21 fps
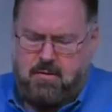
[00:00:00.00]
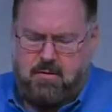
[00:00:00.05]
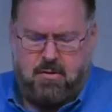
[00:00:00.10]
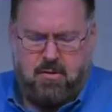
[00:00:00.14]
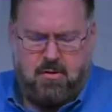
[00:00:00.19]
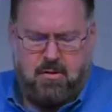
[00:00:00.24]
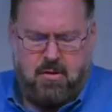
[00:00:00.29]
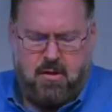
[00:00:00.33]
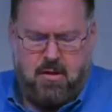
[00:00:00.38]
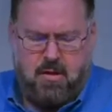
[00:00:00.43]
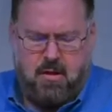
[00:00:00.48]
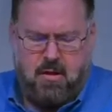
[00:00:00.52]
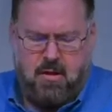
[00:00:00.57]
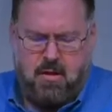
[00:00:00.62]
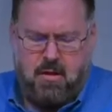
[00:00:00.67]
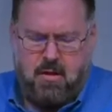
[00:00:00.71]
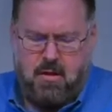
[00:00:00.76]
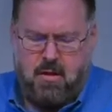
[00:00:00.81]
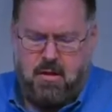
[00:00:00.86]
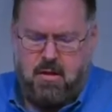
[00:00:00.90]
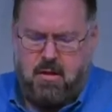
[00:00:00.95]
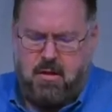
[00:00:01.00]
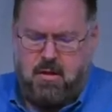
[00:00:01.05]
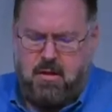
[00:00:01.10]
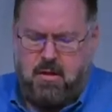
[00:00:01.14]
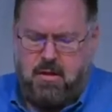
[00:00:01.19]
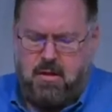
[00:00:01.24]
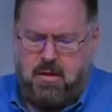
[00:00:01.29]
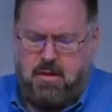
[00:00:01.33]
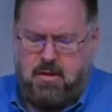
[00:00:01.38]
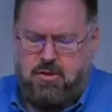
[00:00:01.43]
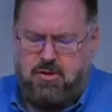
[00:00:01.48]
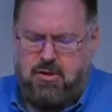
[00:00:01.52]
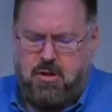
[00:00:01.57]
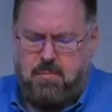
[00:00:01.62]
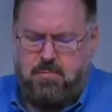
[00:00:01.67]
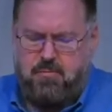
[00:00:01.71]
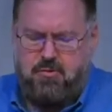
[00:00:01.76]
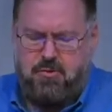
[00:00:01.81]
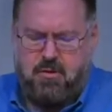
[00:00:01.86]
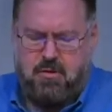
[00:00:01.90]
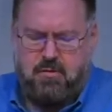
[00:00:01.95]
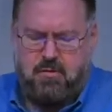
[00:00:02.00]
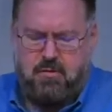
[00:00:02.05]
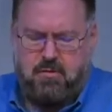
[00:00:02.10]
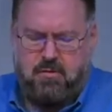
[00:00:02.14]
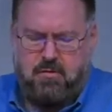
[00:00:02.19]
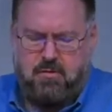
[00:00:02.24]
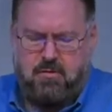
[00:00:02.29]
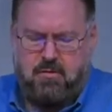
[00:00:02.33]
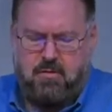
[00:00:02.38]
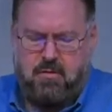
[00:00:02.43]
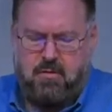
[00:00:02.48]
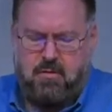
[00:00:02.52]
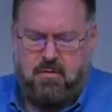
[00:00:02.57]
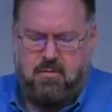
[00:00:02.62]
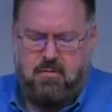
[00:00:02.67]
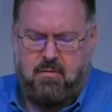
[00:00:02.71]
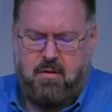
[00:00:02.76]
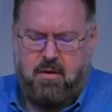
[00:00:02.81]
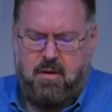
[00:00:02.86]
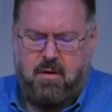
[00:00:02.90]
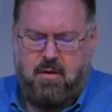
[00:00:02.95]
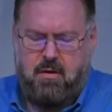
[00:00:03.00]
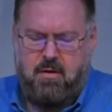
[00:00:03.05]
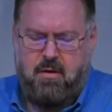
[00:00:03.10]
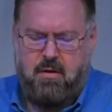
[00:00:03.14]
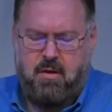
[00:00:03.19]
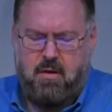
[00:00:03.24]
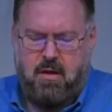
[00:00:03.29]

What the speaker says: to the Egyptians. Right?